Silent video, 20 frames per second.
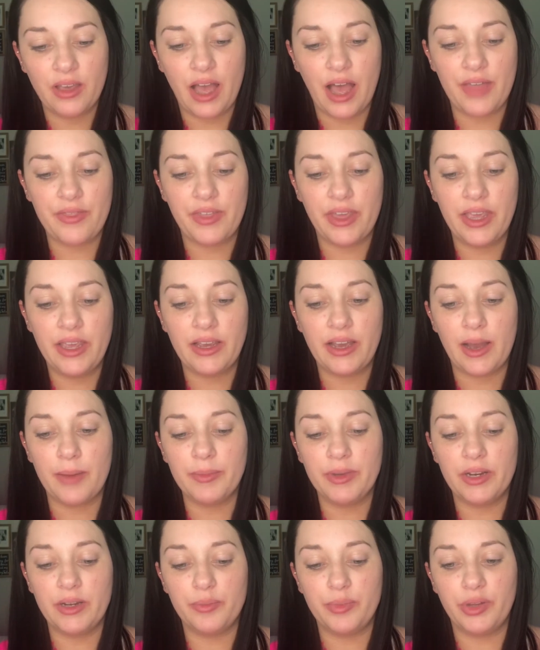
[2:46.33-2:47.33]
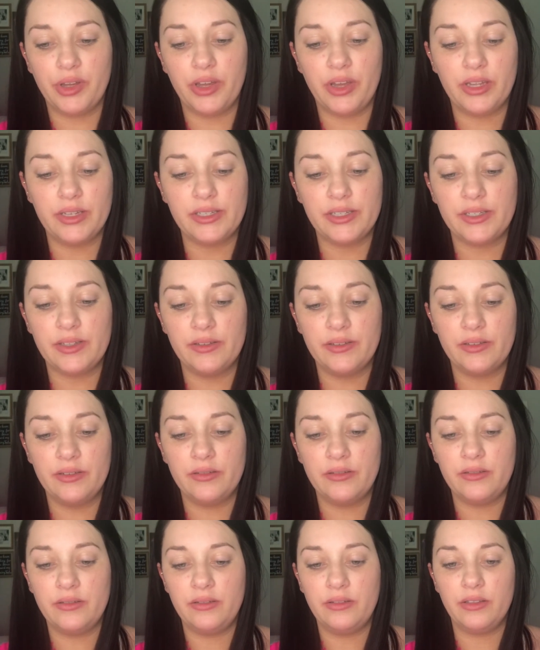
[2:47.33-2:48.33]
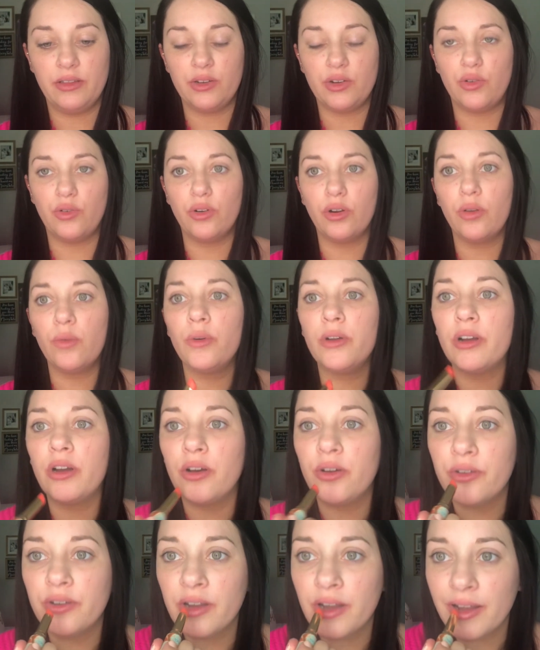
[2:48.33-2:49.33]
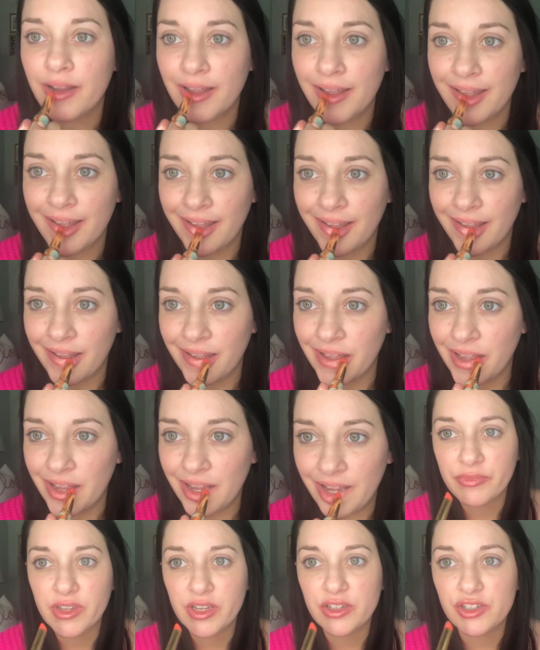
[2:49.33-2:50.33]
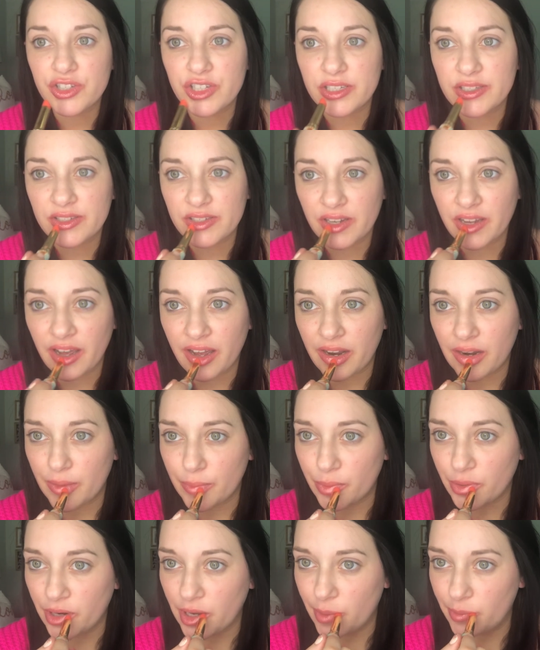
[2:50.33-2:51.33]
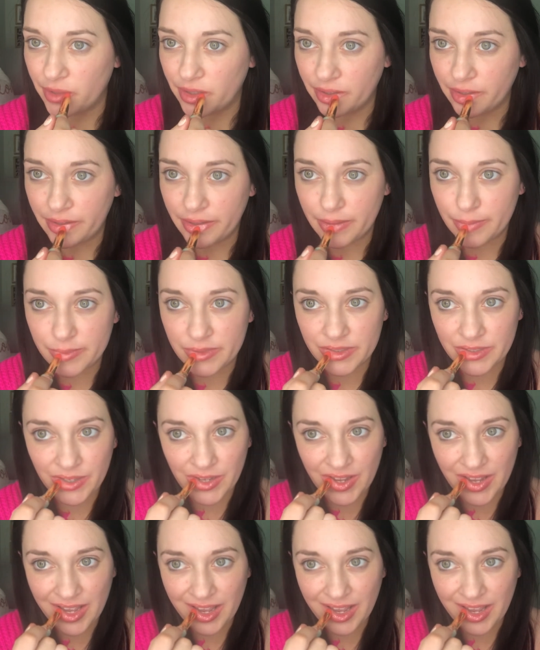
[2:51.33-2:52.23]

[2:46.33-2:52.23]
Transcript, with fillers: I think I'm going to put the coral one on just to kind of prep the lips